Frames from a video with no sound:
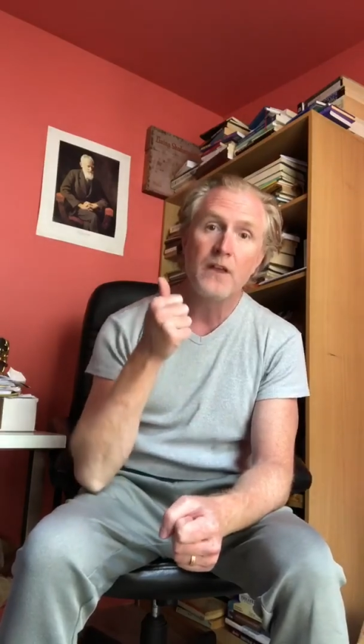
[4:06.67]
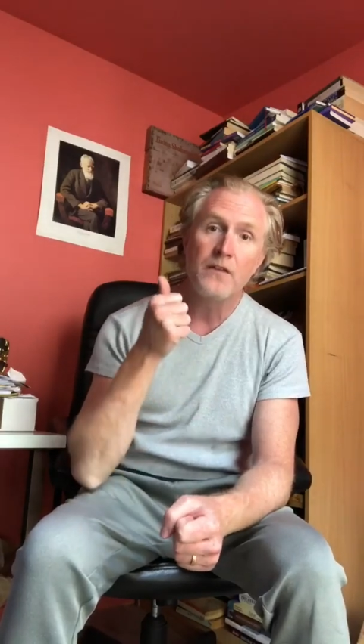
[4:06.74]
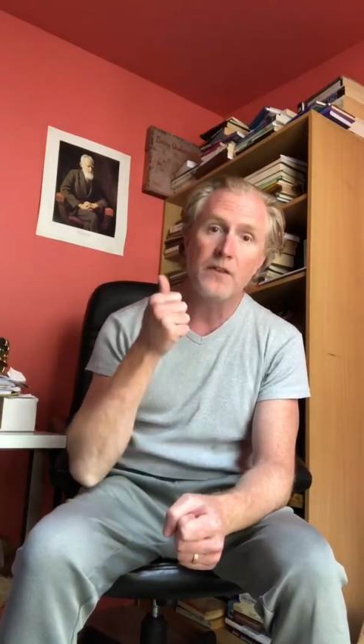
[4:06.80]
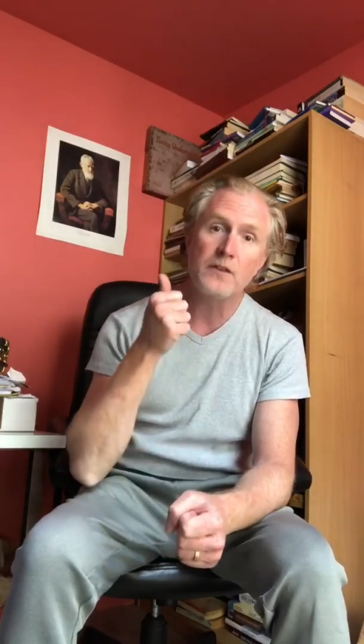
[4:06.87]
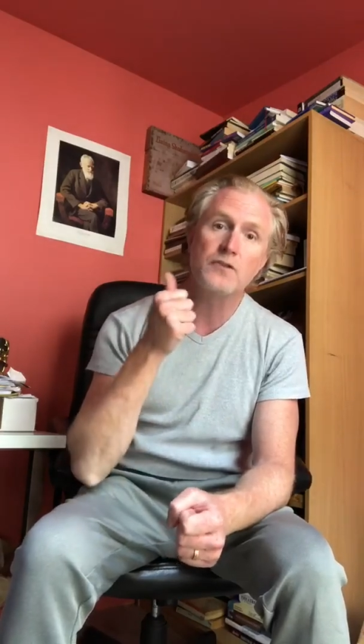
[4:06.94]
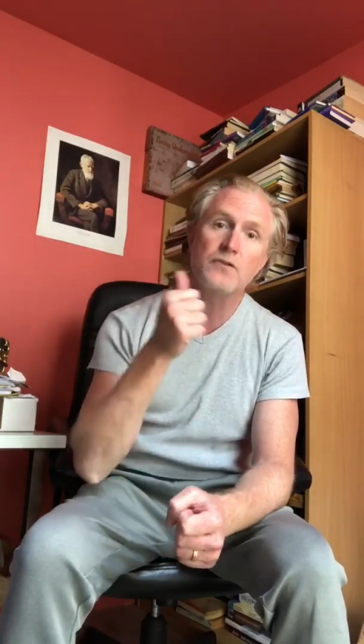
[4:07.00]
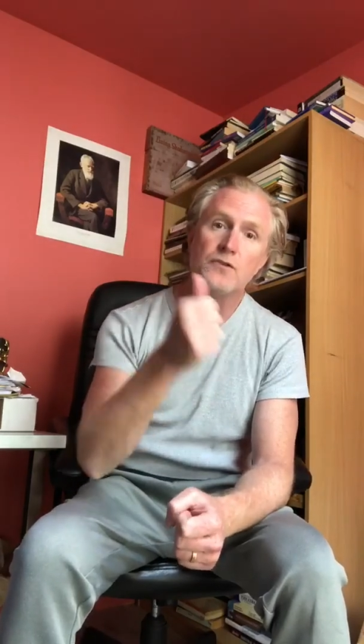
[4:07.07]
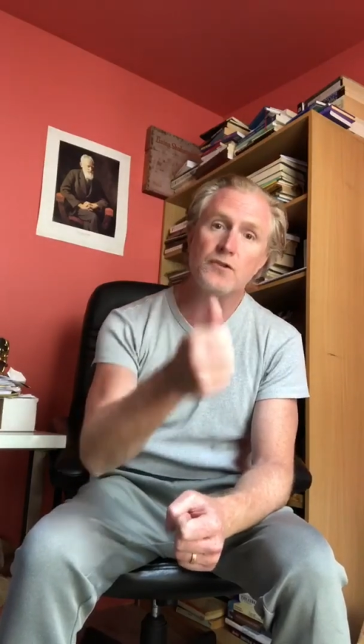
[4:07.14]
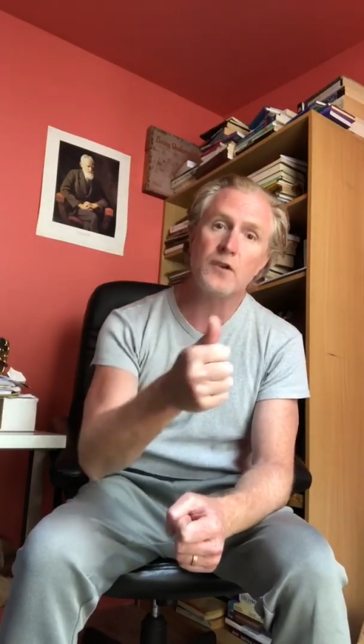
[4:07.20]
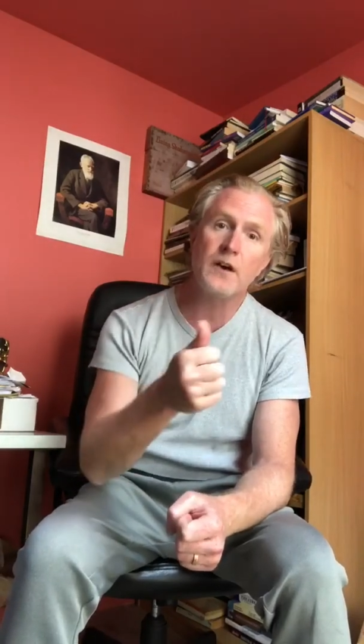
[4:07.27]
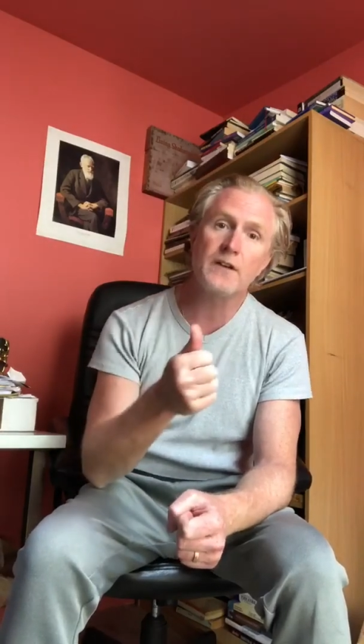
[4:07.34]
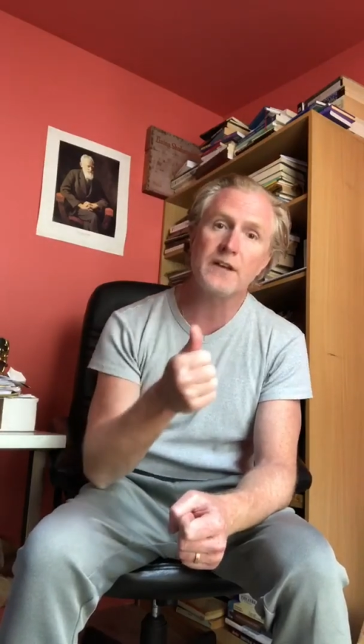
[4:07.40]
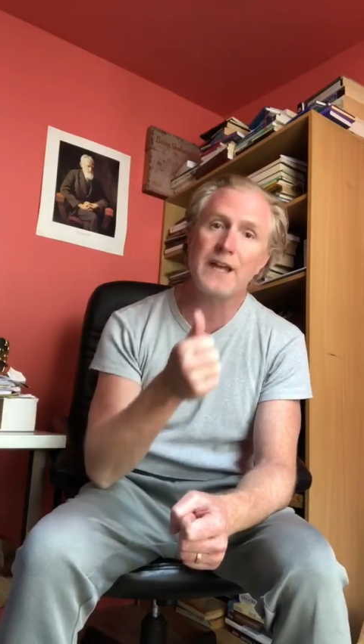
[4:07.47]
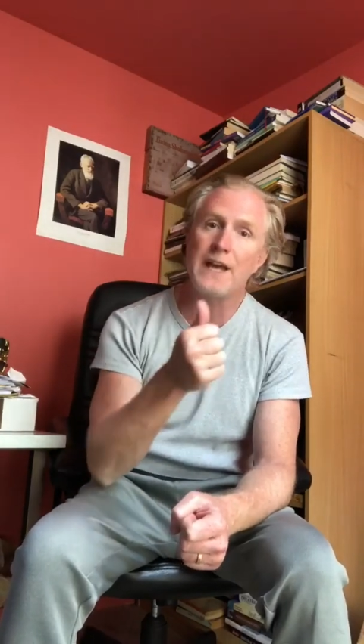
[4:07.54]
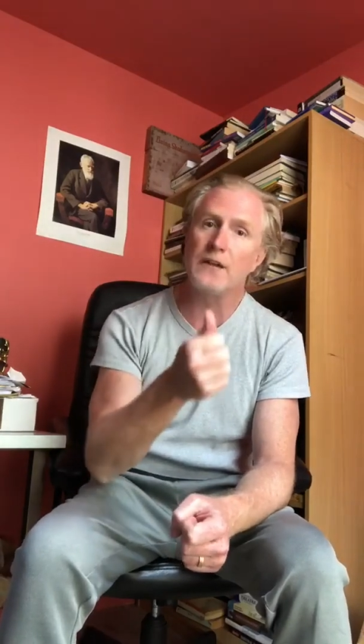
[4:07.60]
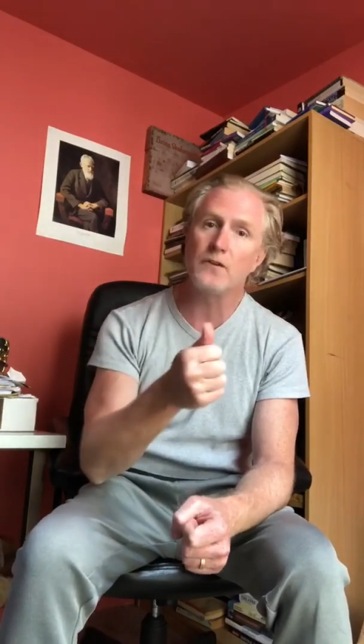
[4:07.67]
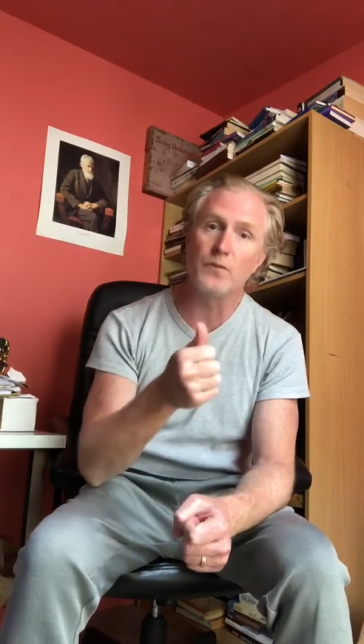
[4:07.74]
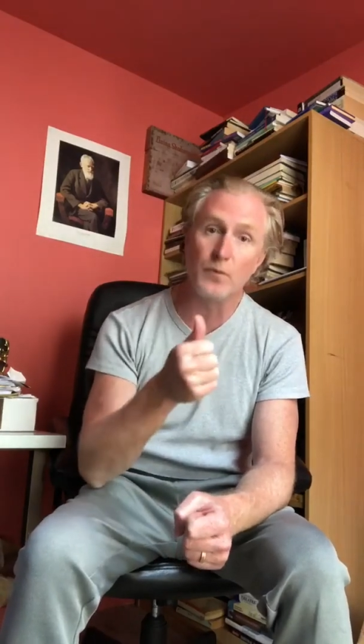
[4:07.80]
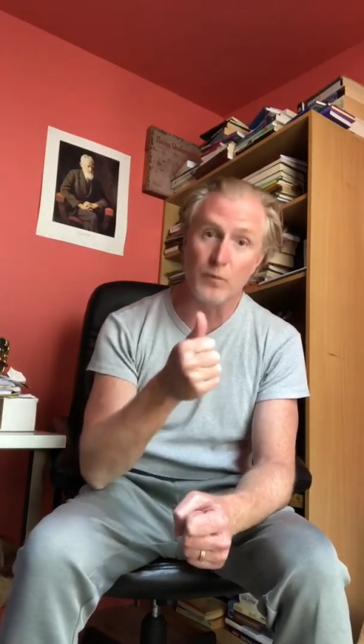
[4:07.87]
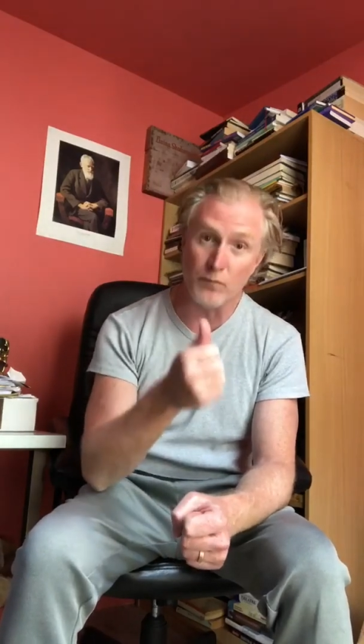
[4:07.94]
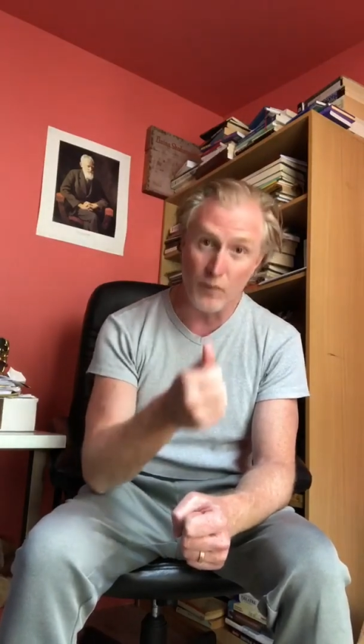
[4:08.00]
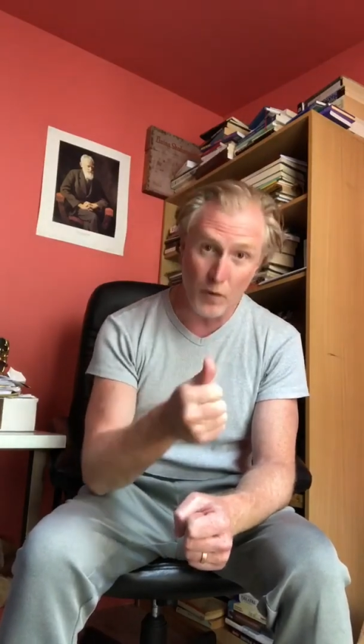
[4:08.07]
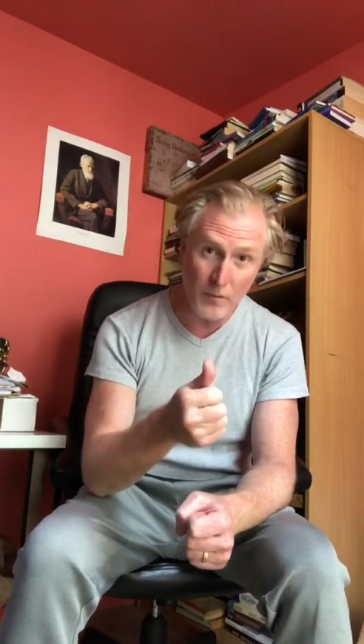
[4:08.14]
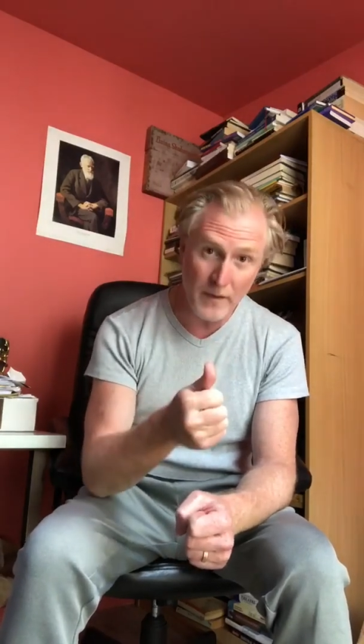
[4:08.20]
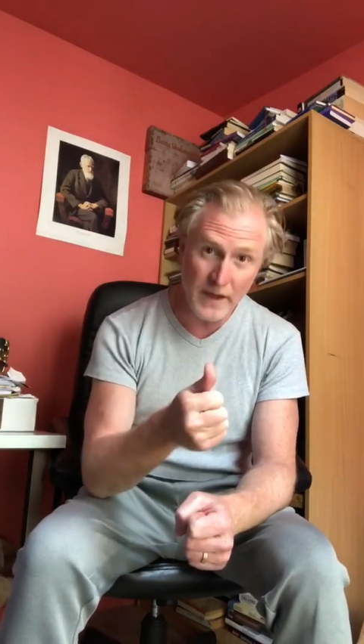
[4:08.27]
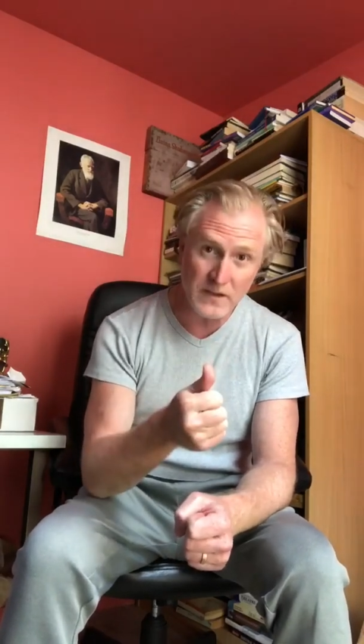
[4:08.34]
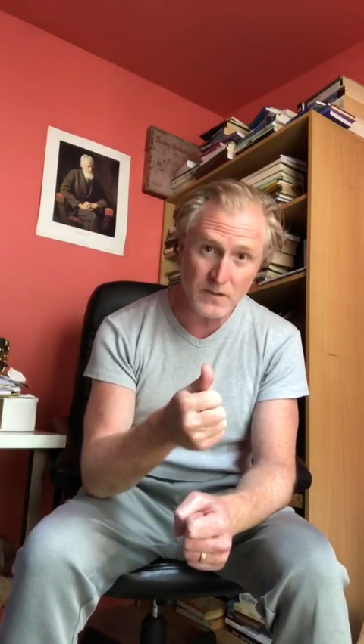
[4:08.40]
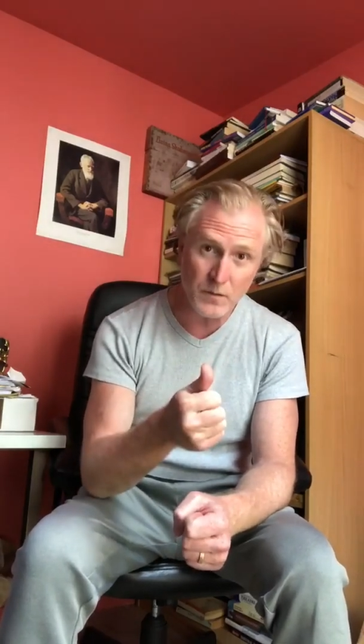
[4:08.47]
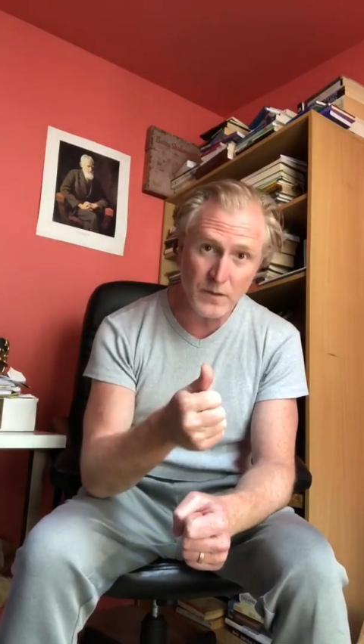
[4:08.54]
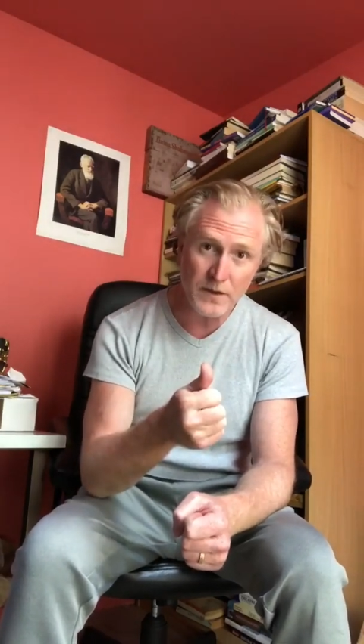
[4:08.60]
that you're trying to get into a
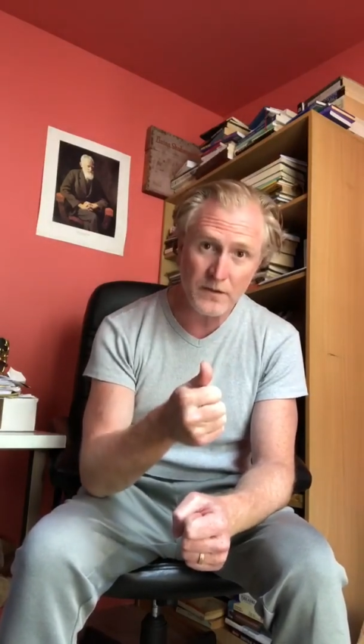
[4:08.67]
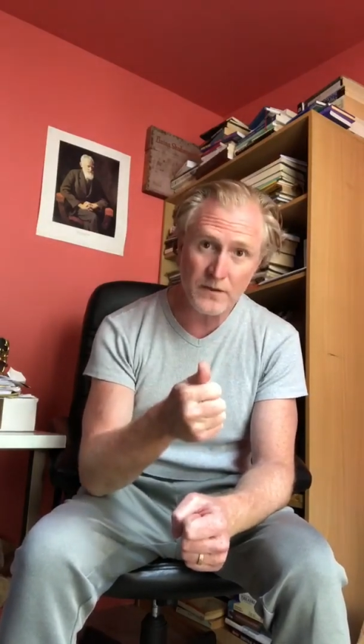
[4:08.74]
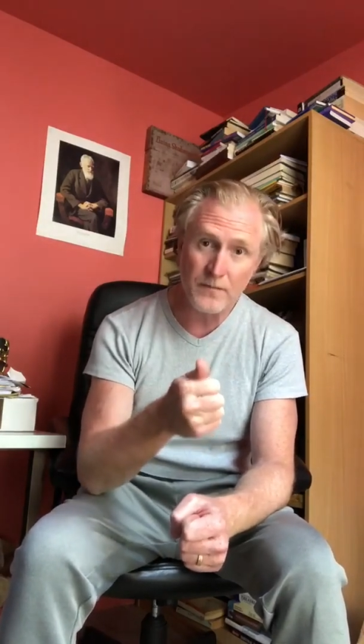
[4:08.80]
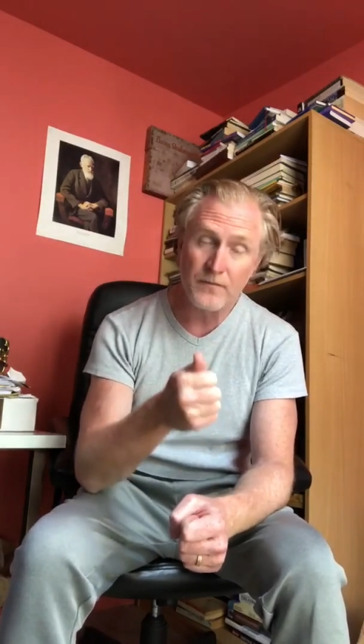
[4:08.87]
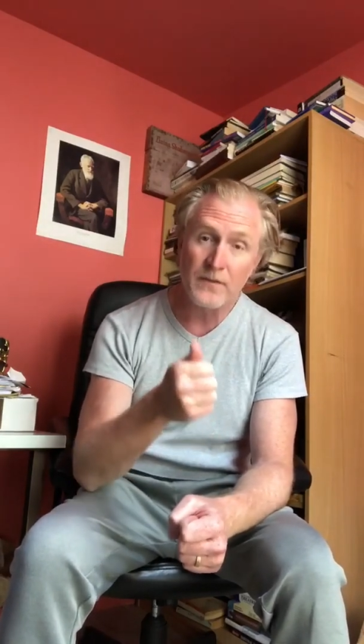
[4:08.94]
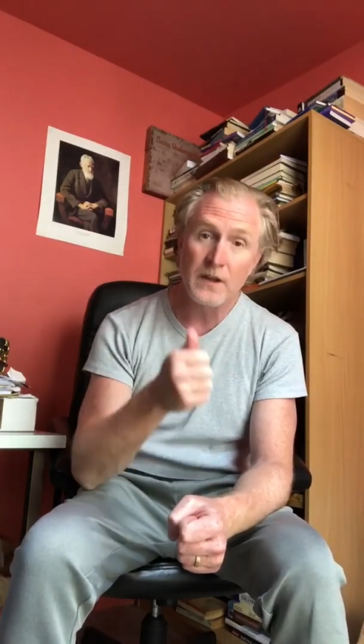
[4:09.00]
romance with,